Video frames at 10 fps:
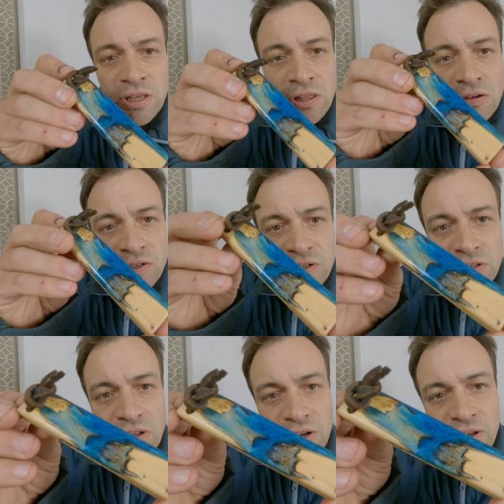closer
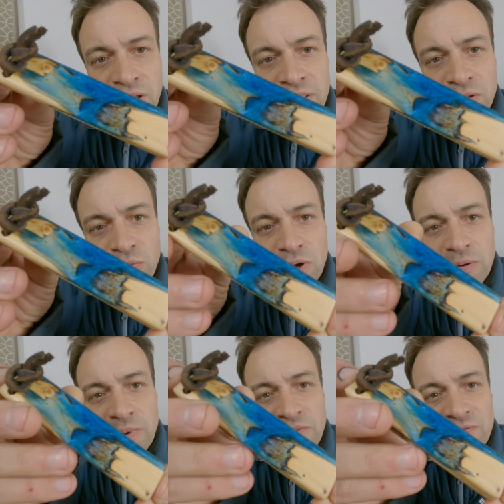look at the
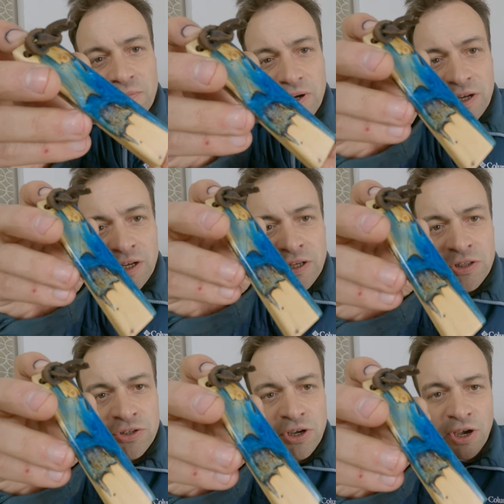one I made for my
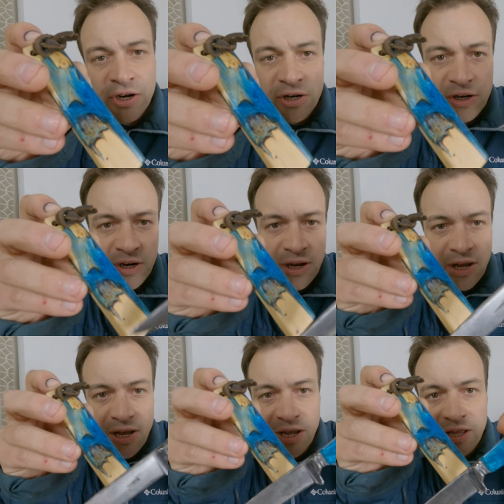daughter.
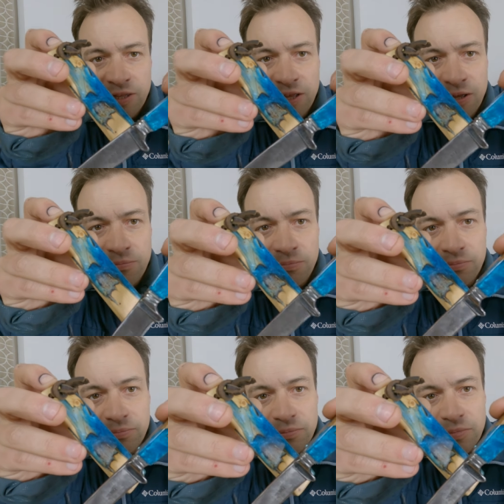And
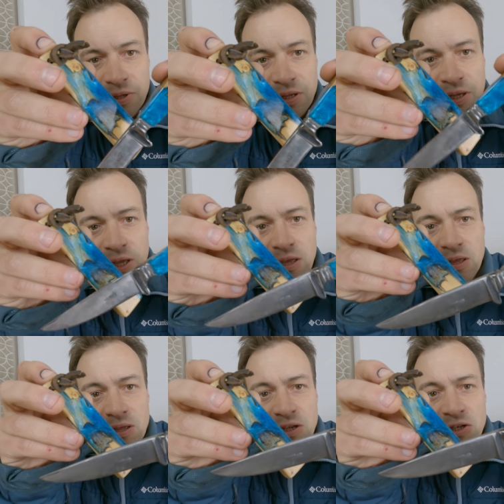um,
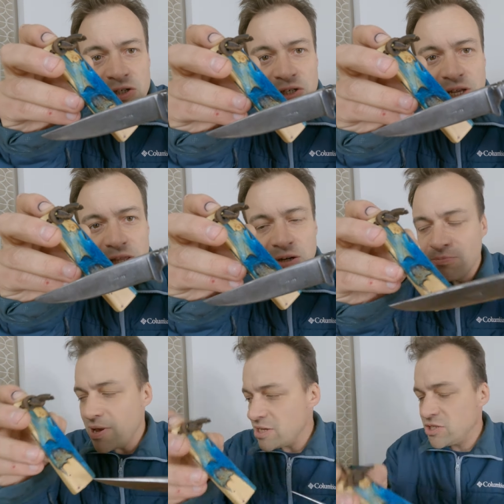She's got a
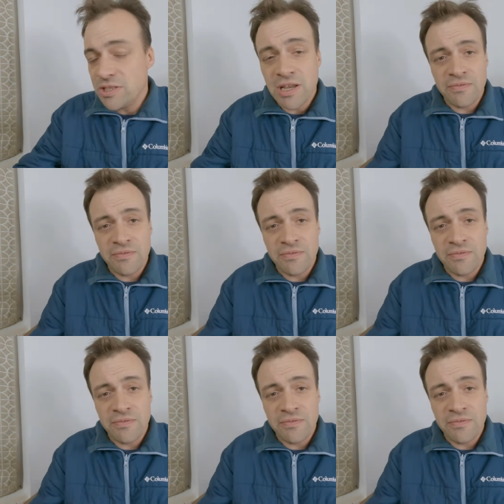little matching